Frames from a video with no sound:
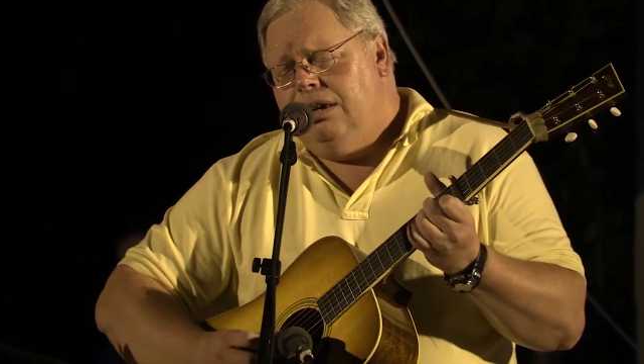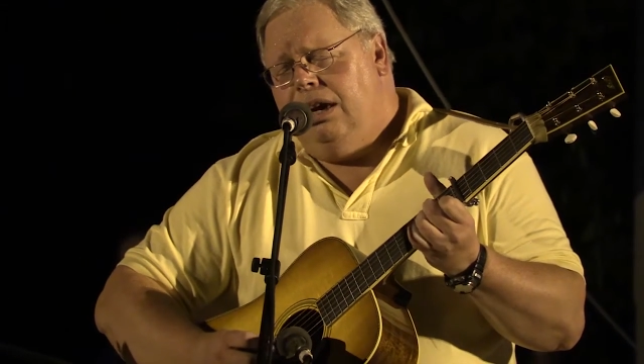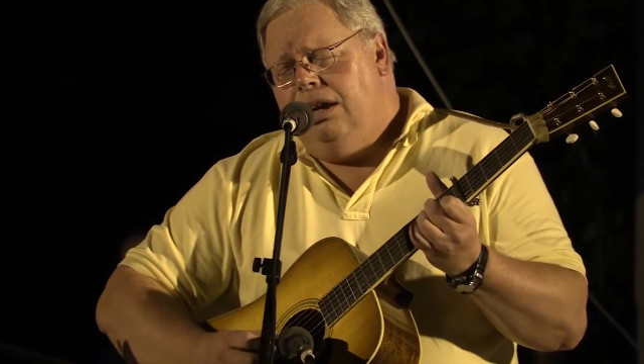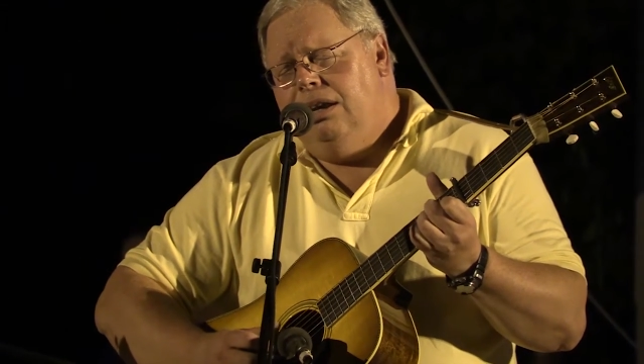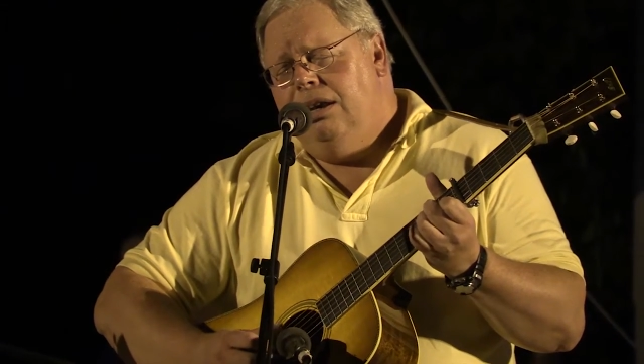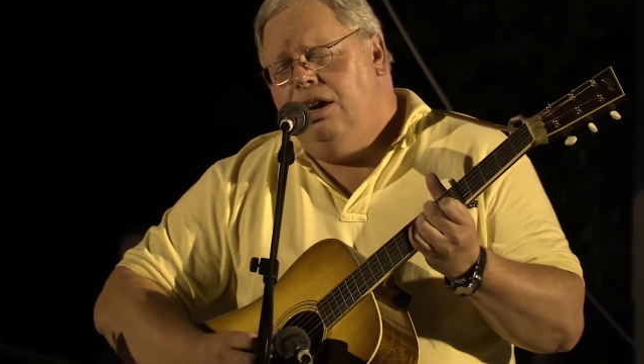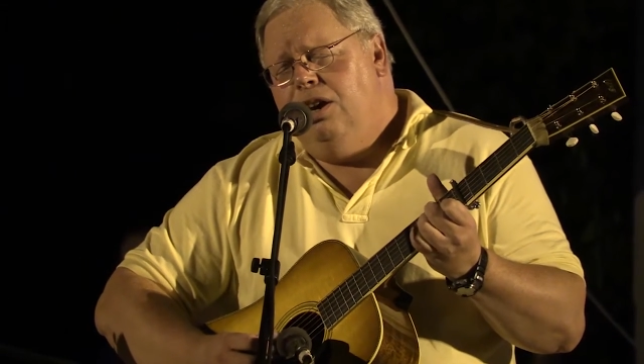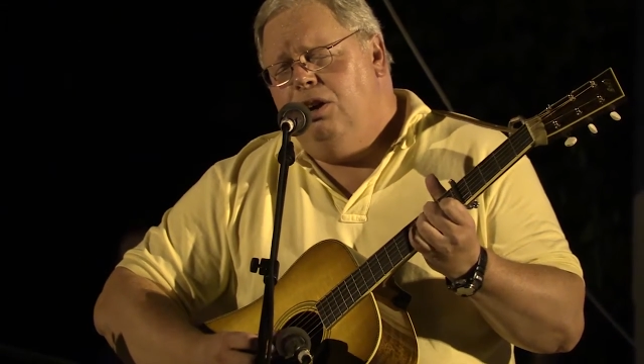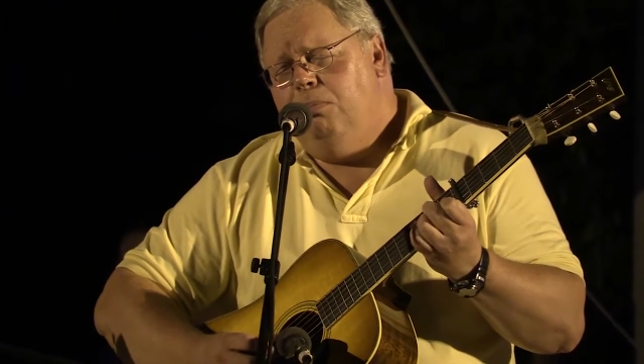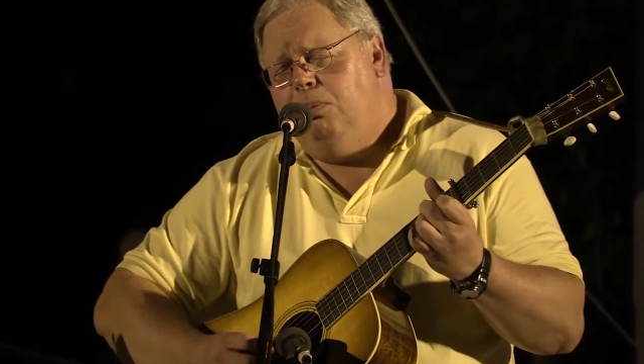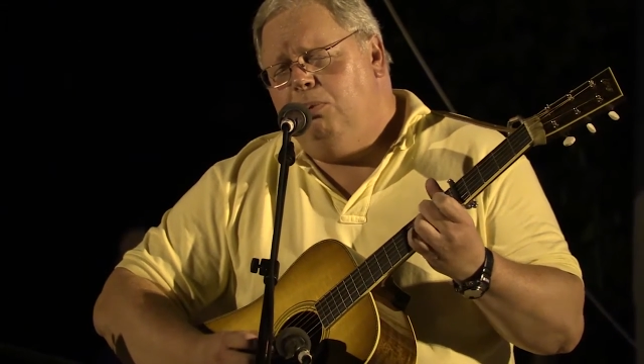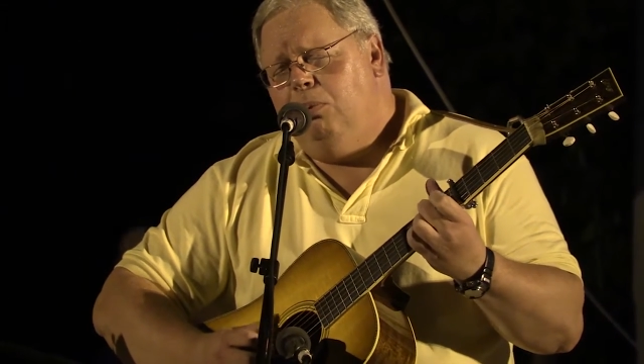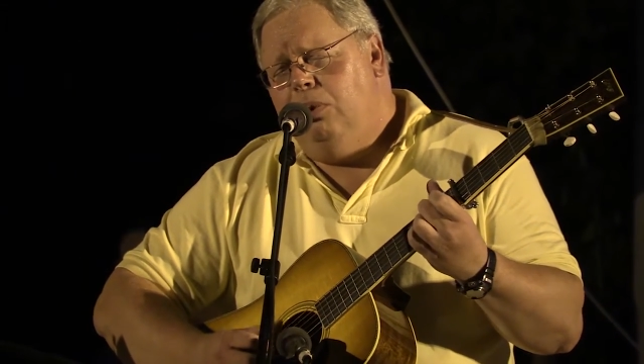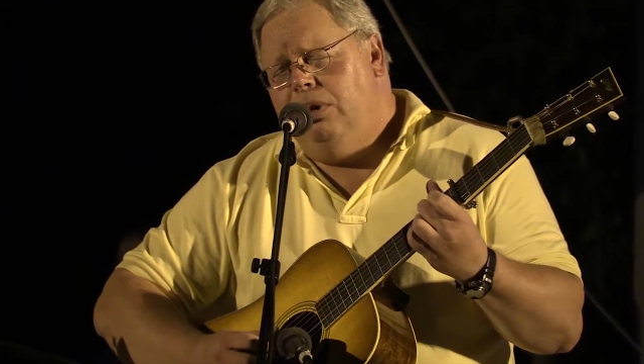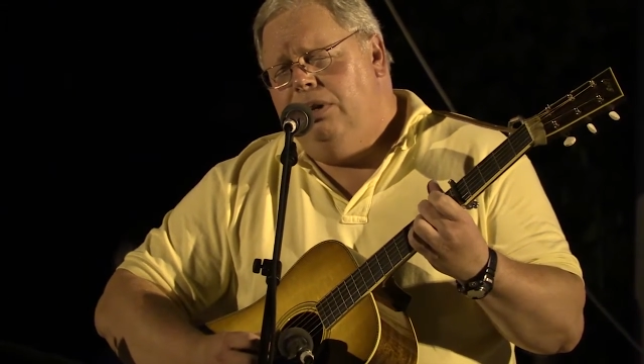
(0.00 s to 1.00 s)
Can't help
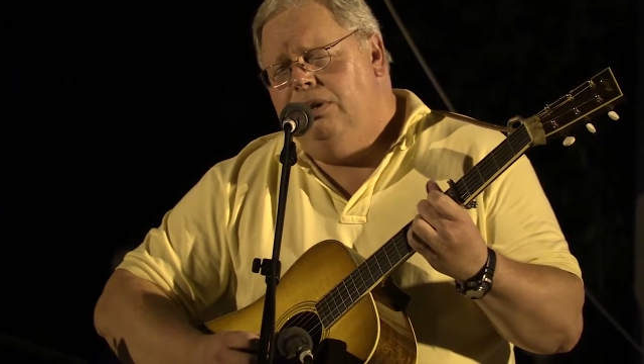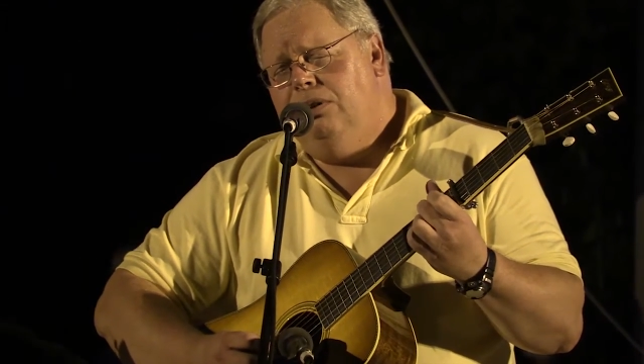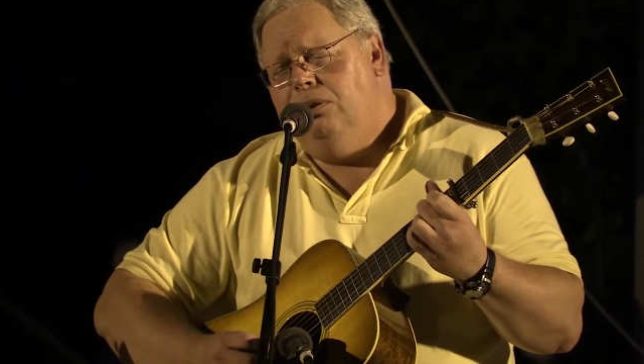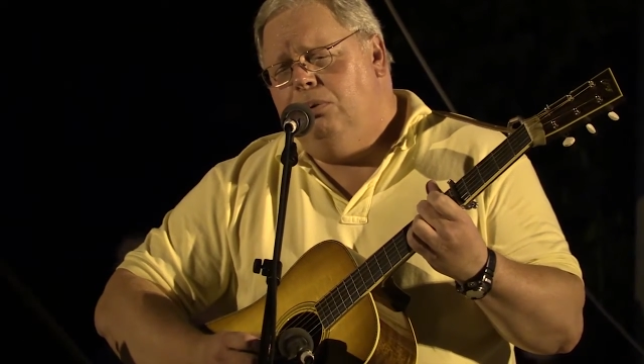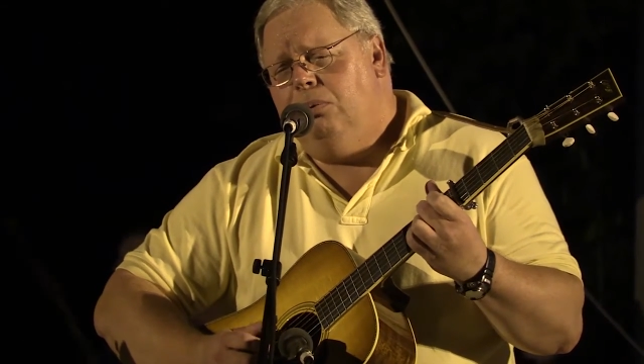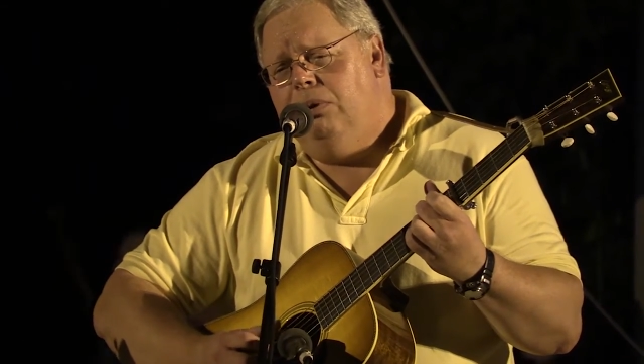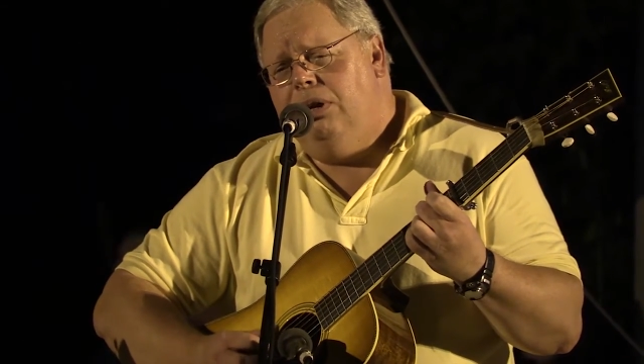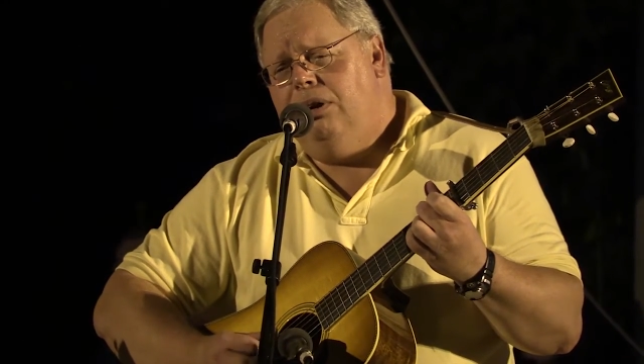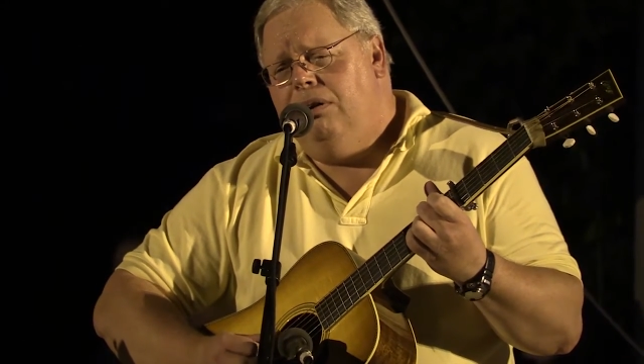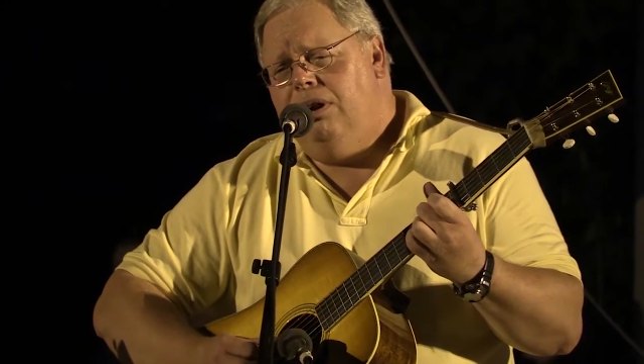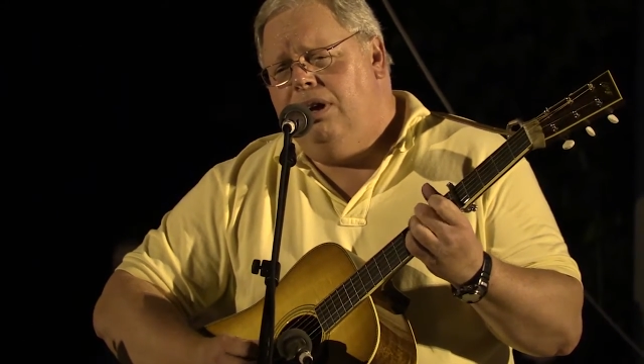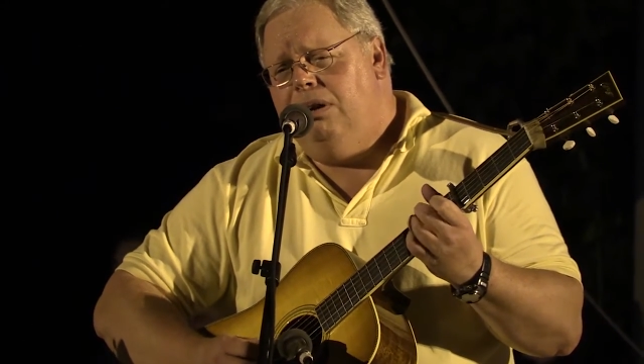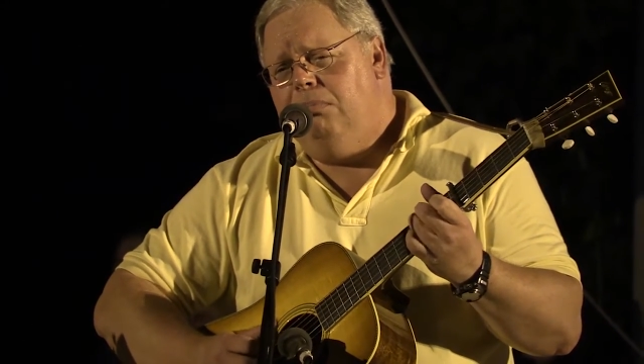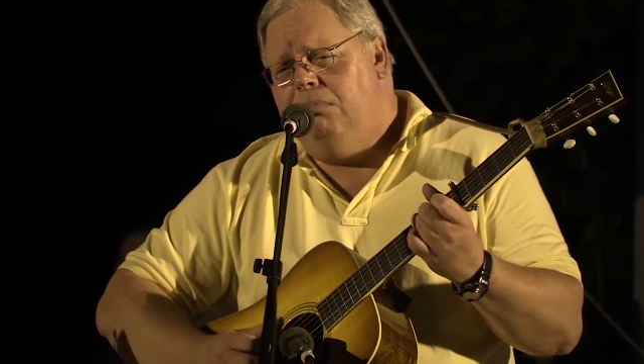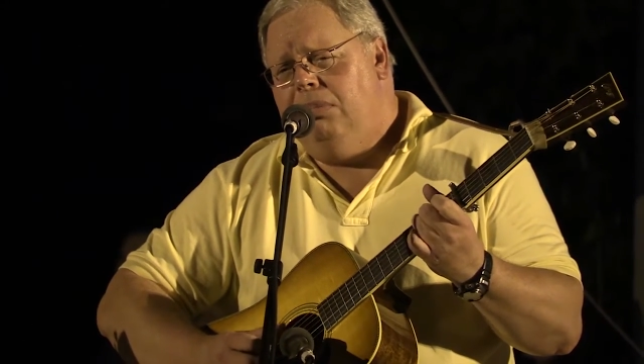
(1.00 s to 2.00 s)
but wonder where
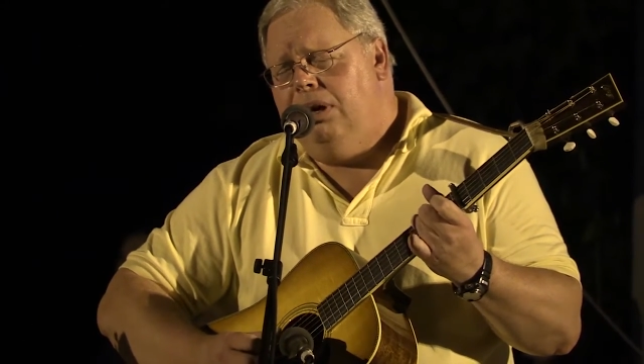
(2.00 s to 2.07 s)
I'm